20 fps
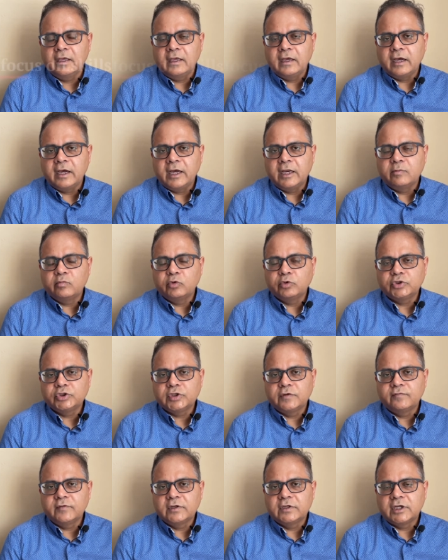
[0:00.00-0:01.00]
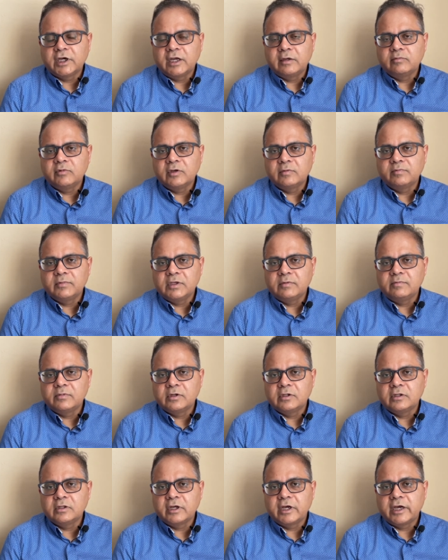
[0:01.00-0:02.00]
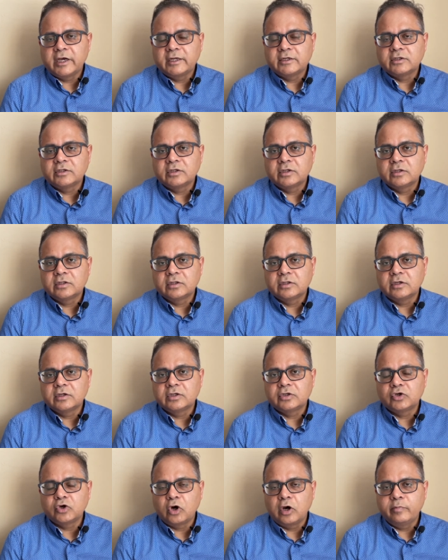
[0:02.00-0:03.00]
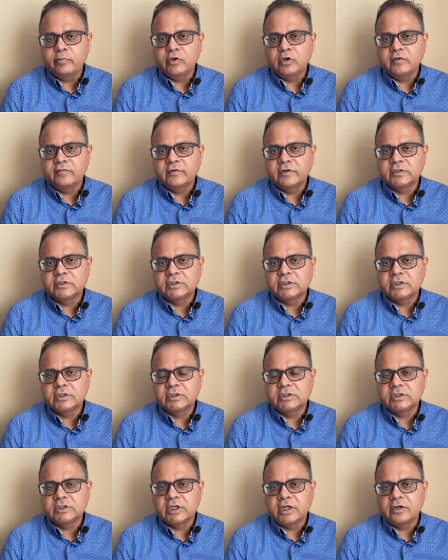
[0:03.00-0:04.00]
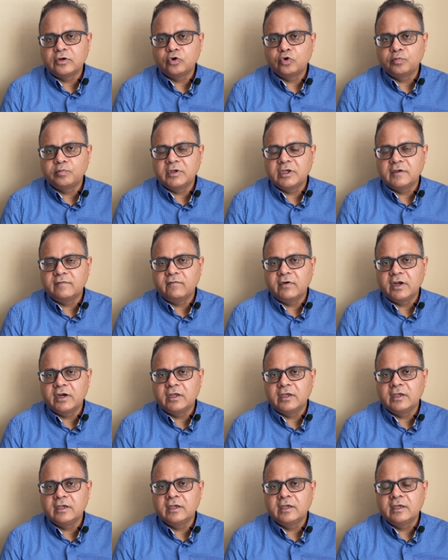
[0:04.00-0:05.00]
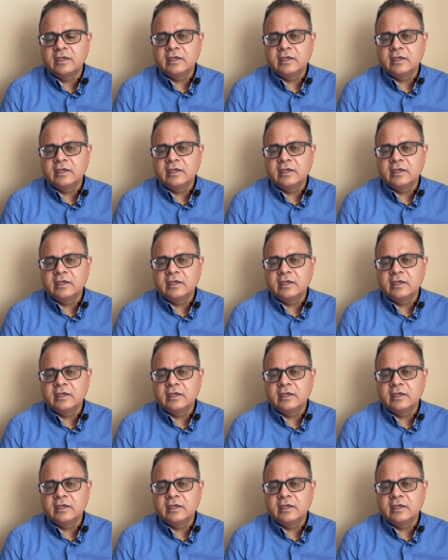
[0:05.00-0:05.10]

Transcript: And most of the time, the people at the top universities tend to be very